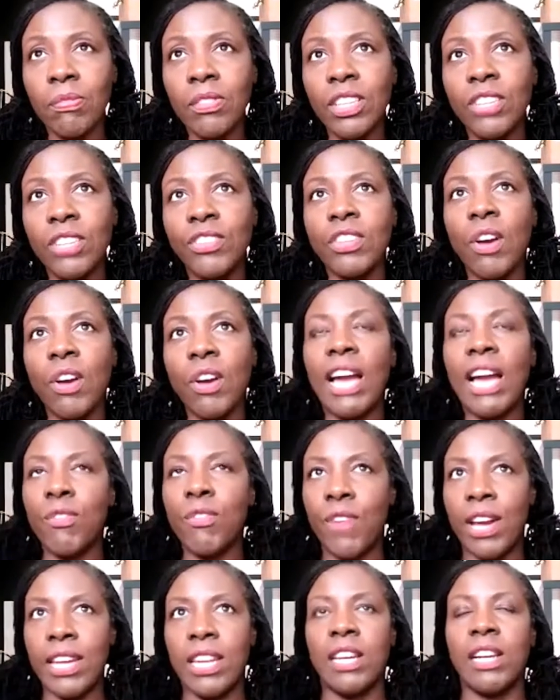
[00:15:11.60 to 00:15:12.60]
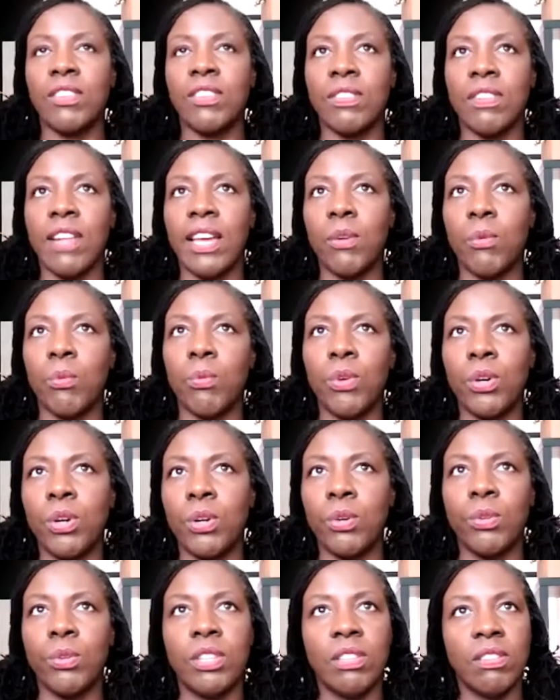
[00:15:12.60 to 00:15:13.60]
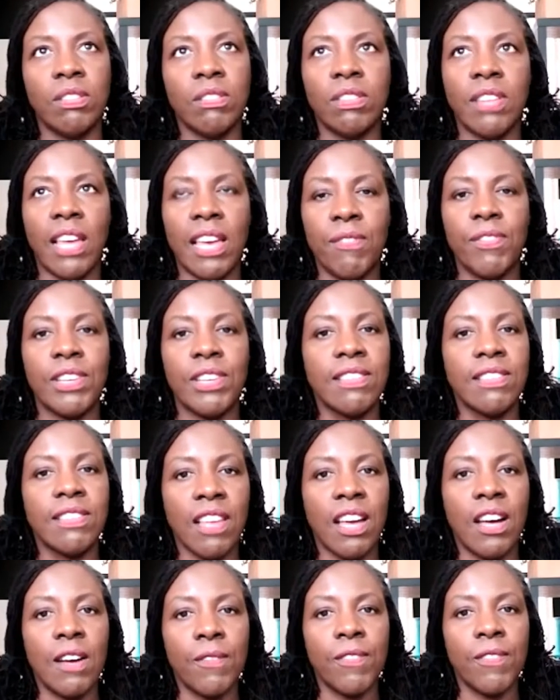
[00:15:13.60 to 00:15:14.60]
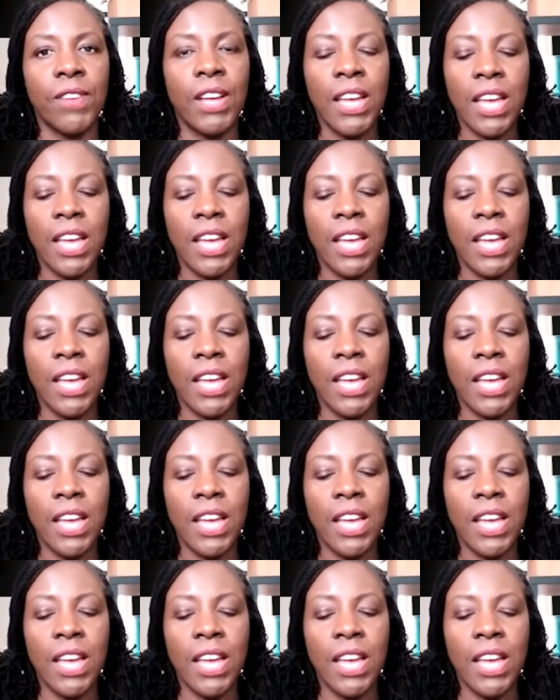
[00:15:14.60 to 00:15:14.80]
So I read it and I was just like, whoa, this is heavy stuff.